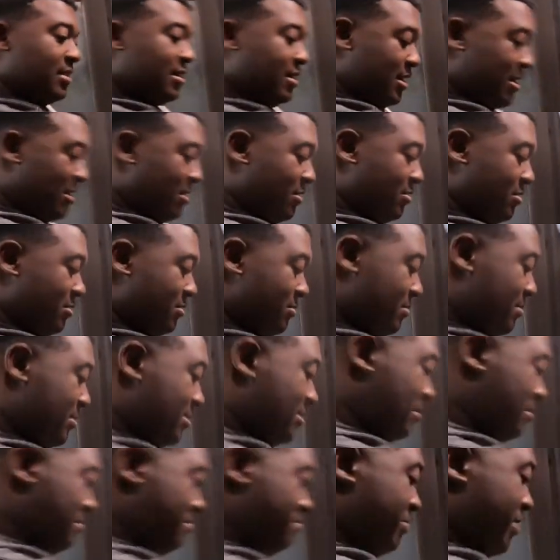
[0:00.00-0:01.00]
I don't know, there's
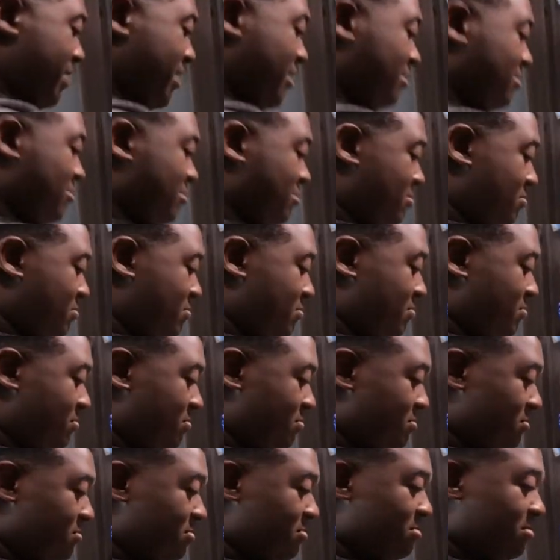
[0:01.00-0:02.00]
some basil. I
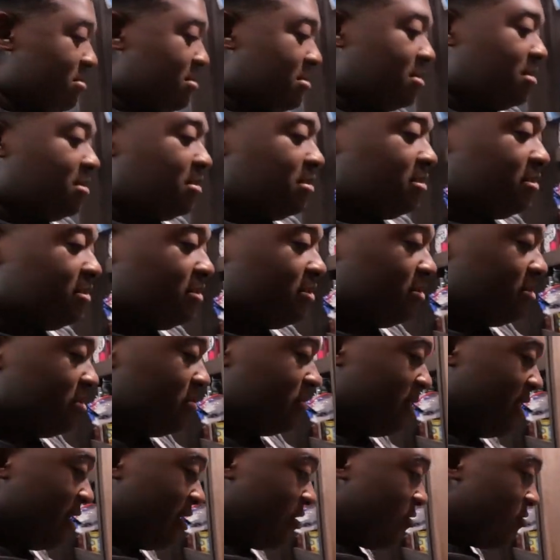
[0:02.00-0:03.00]
don't know
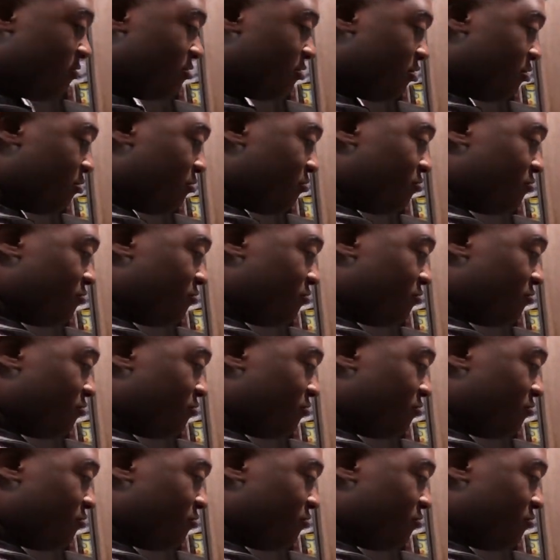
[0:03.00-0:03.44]
what they're gonna do.